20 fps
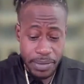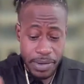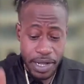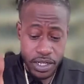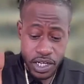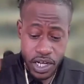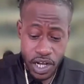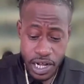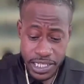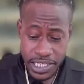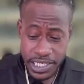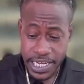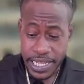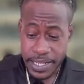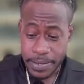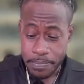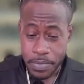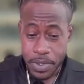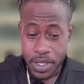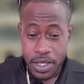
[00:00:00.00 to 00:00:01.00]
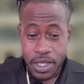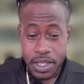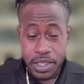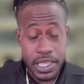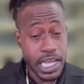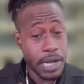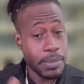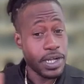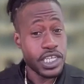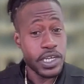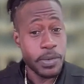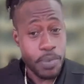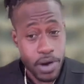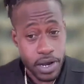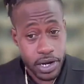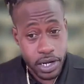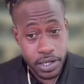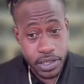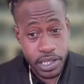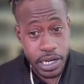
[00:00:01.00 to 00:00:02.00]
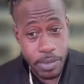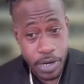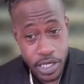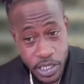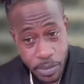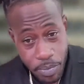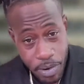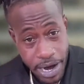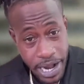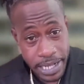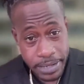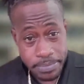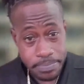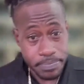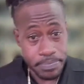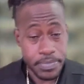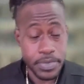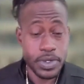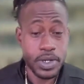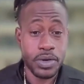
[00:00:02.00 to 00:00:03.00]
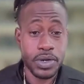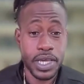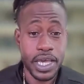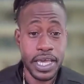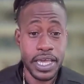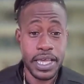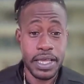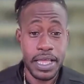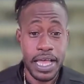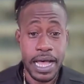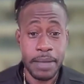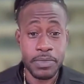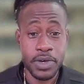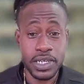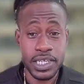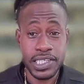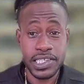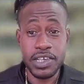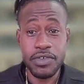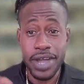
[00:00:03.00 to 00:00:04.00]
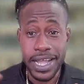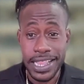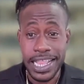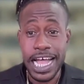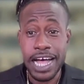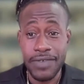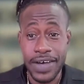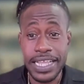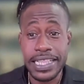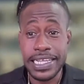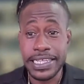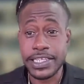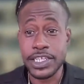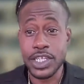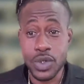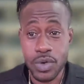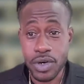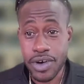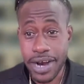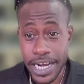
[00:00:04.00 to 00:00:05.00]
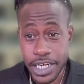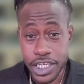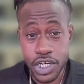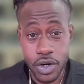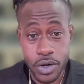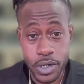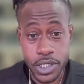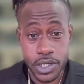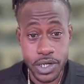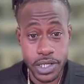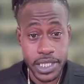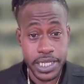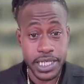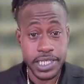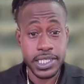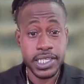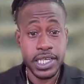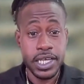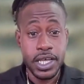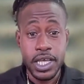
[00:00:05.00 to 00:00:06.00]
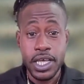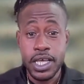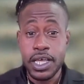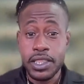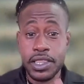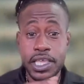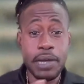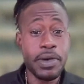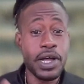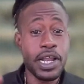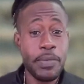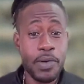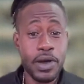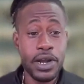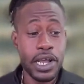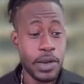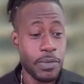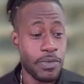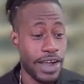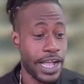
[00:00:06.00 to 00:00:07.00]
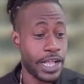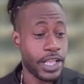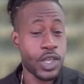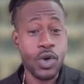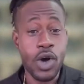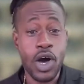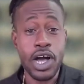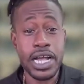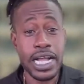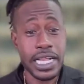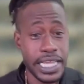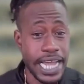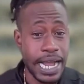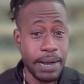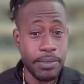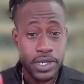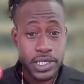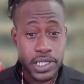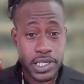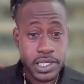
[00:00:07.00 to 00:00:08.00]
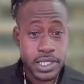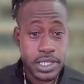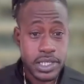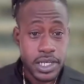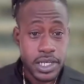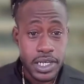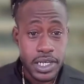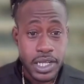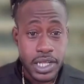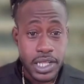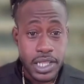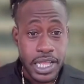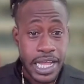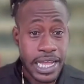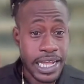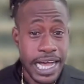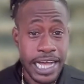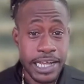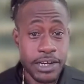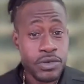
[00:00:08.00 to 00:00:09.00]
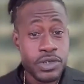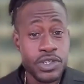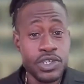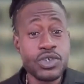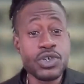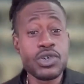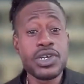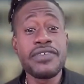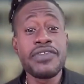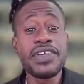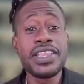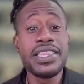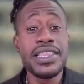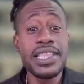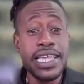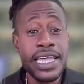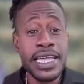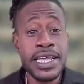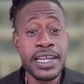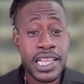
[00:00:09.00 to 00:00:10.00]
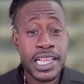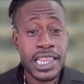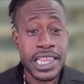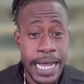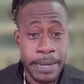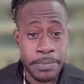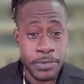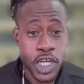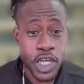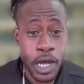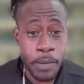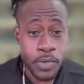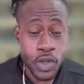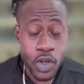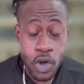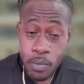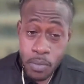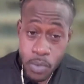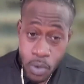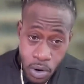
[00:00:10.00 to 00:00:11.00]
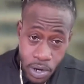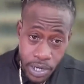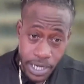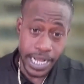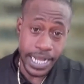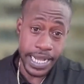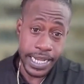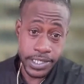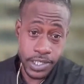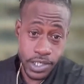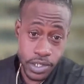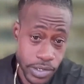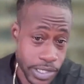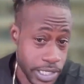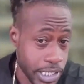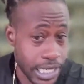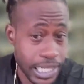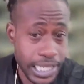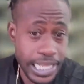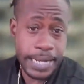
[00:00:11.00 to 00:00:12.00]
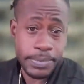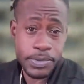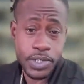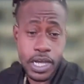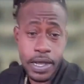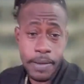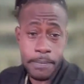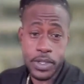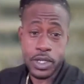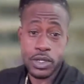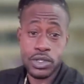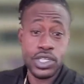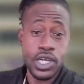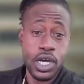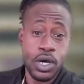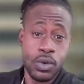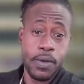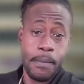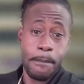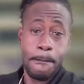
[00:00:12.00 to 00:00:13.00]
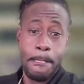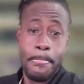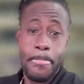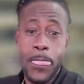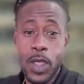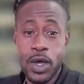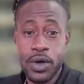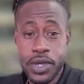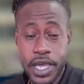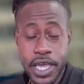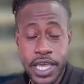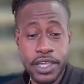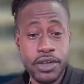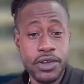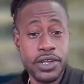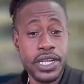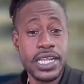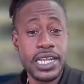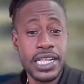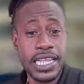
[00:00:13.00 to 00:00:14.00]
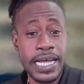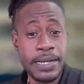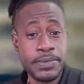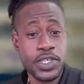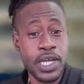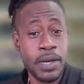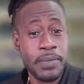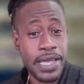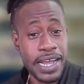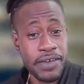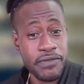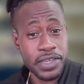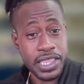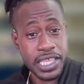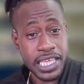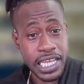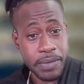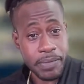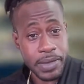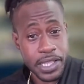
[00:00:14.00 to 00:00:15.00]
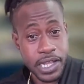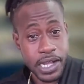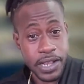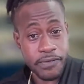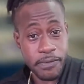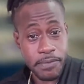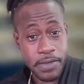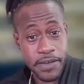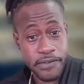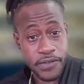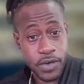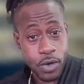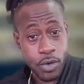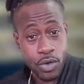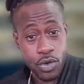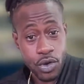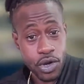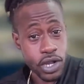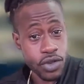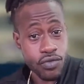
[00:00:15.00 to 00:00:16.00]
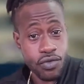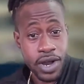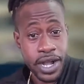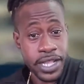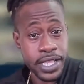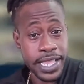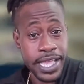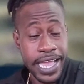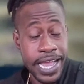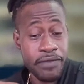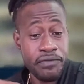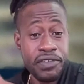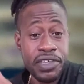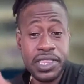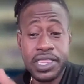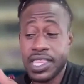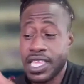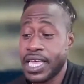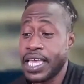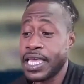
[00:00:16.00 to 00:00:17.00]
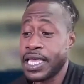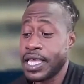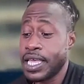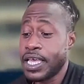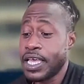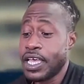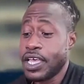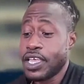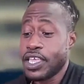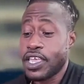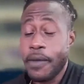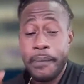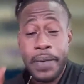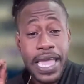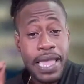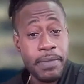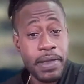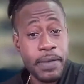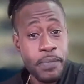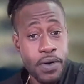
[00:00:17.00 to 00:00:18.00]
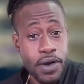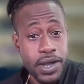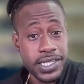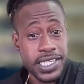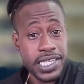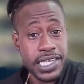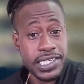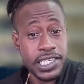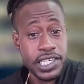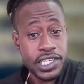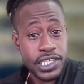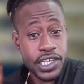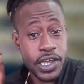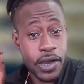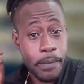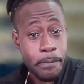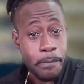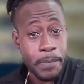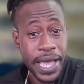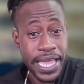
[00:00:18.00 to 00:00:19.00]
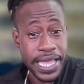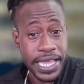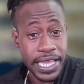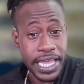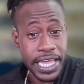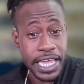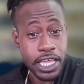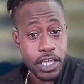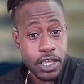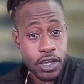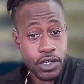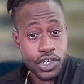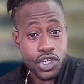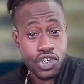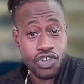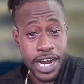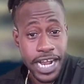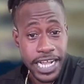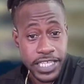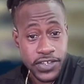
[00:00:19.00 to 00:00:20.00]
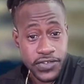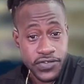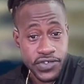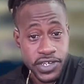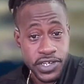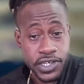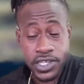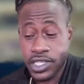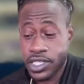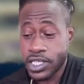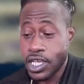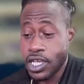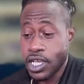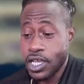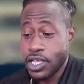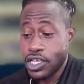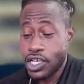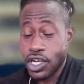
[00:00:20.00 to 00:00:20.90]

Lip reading: content, think about your product, think about your brand. Okay, I'm going to see right now if I need to do a crash course on this. Think about your product and brand. You all got cameras. Like you don't even need a laptop no more, guys. You don't need a laptop. You don't. Okay, you don't need a laptop. Everything can be done from your phone. You can run everything, your payment processing, your banking, your transfers, your